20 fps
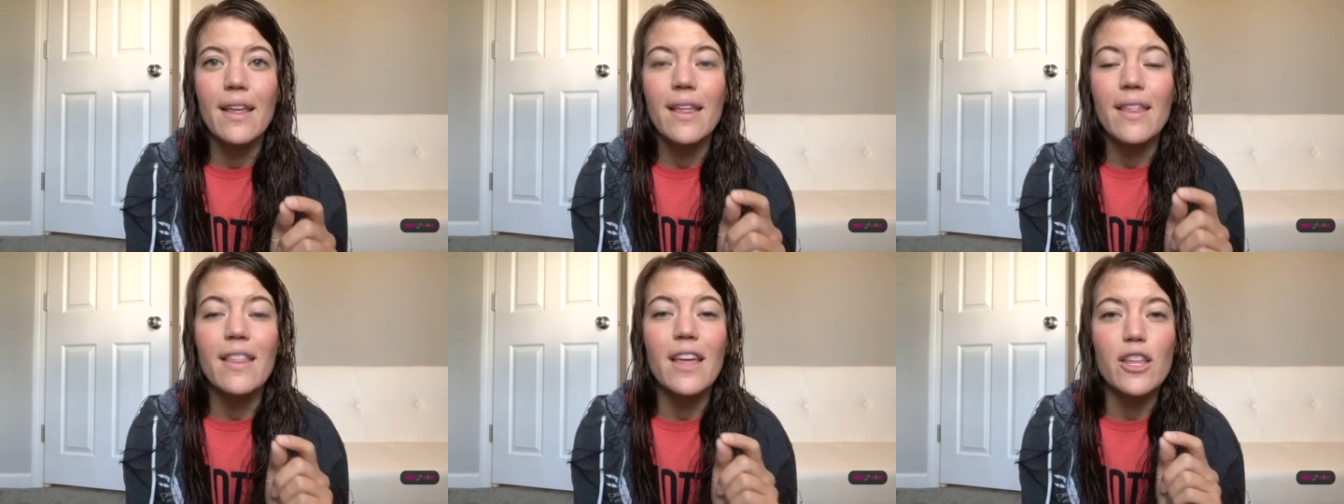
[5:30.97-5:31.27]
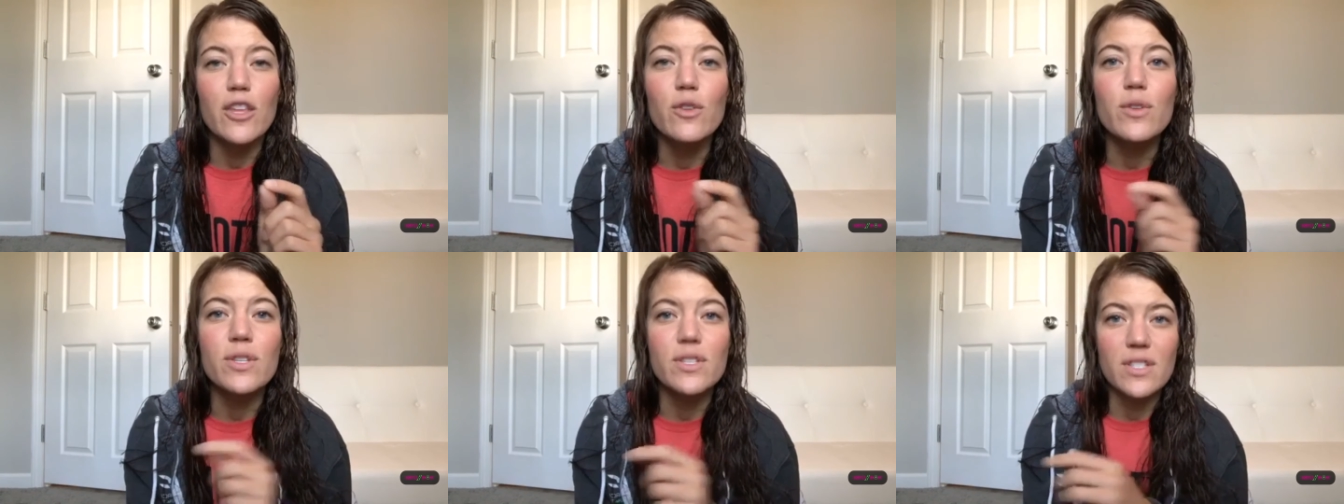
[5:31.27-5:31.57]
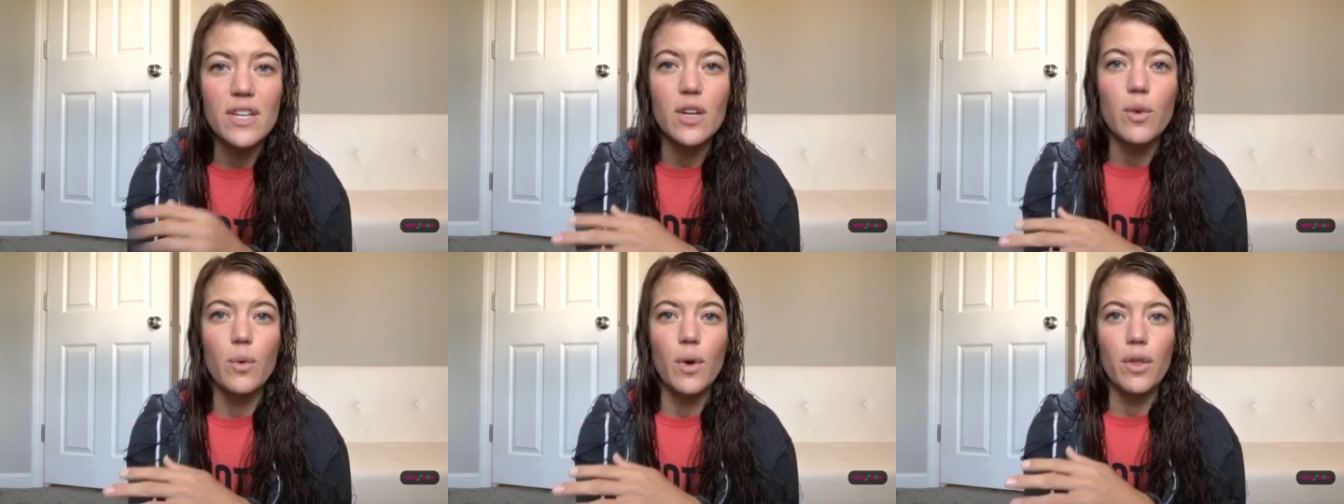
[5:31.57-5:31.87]
that you
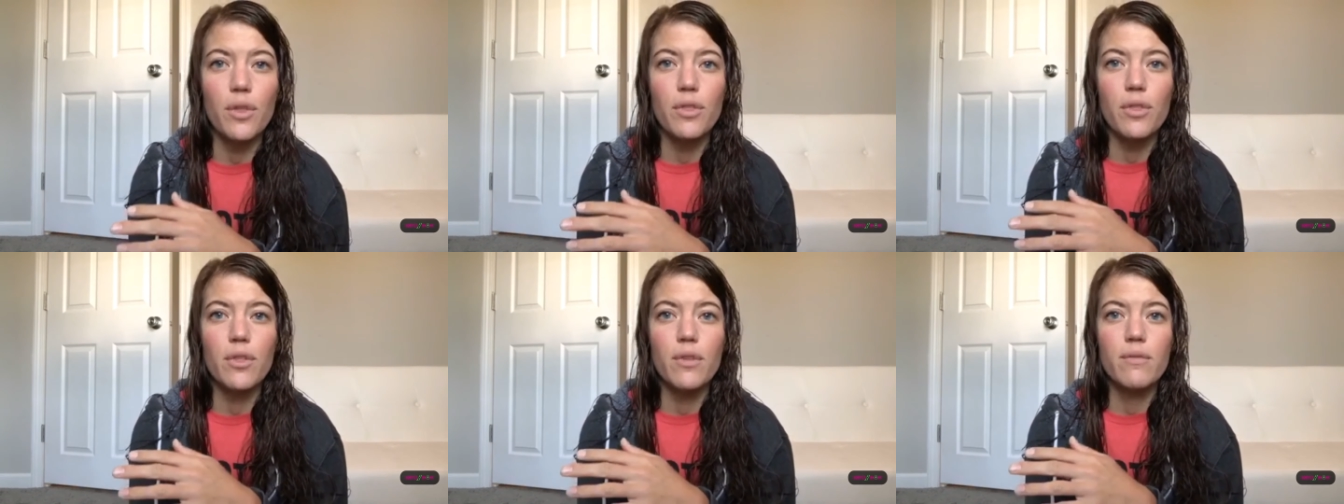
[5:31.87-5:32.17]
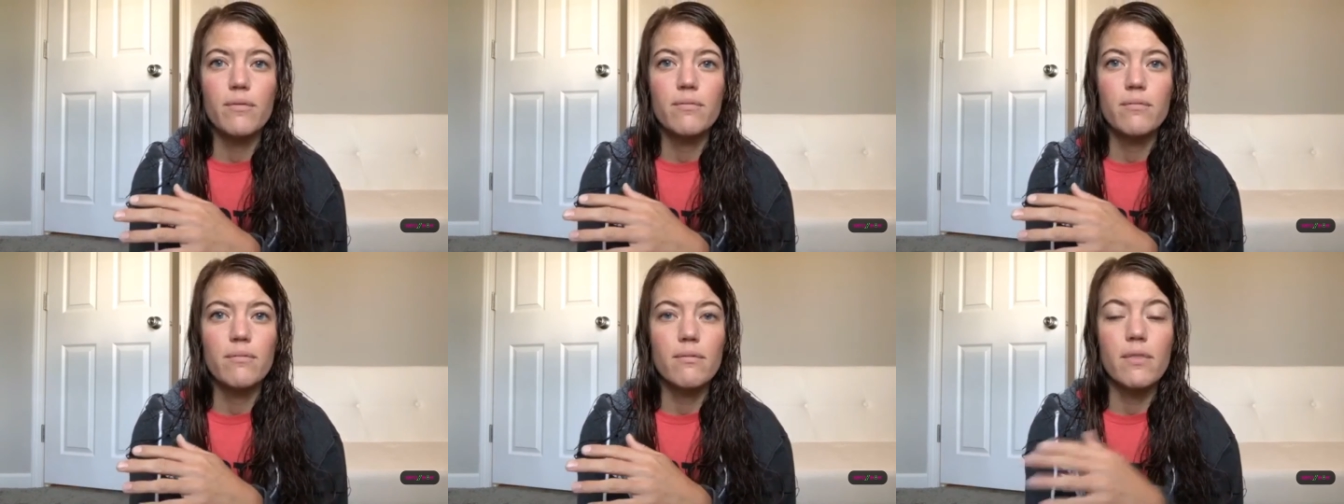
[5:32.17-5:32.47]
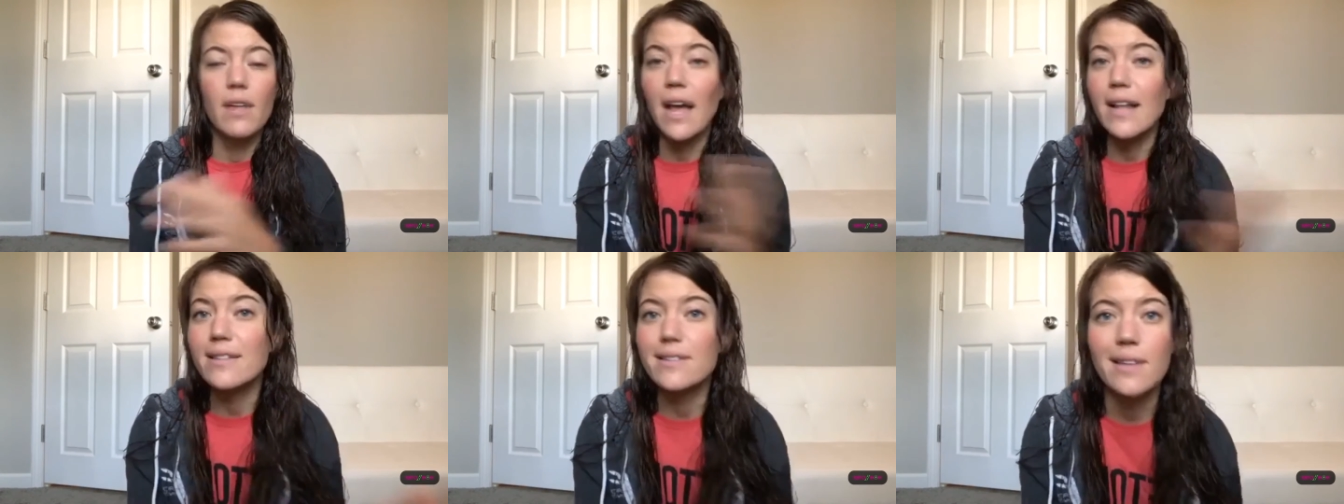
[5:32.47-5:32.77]
stick with.
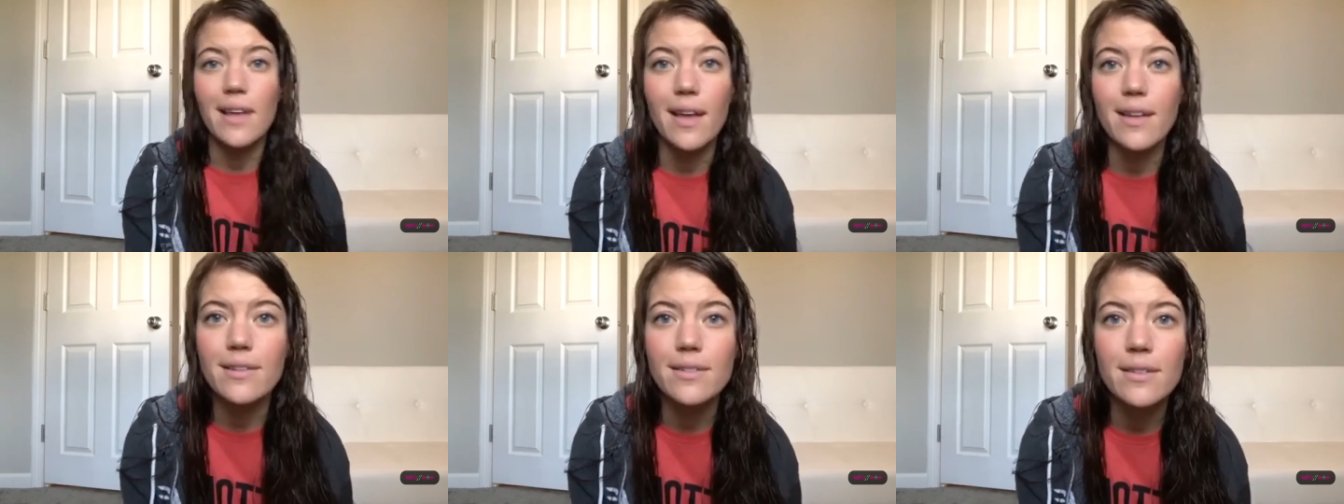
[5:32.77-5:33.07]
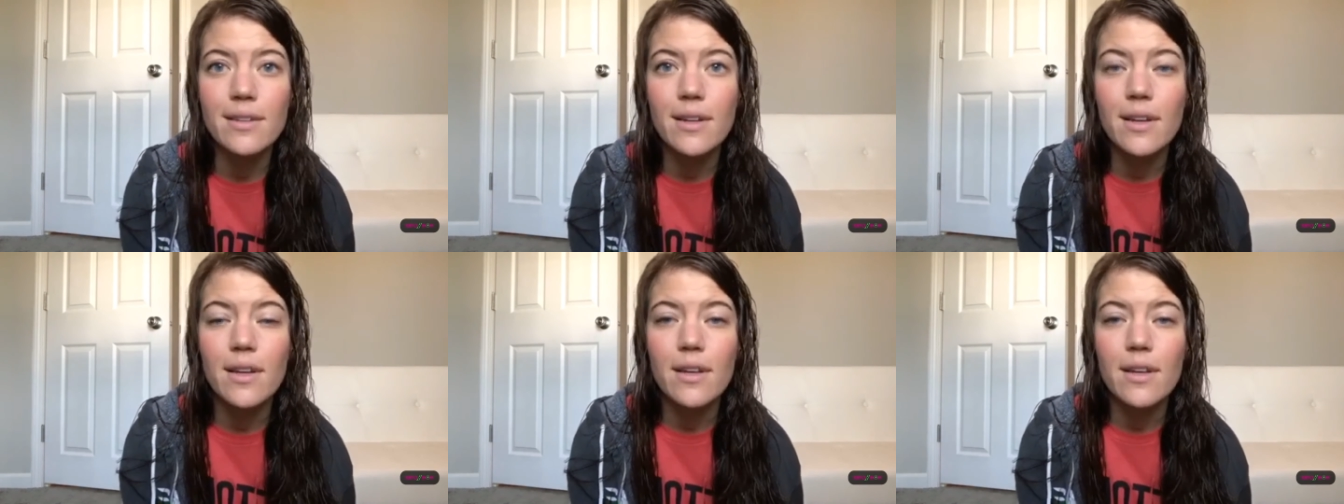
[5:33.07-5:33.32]
That's it.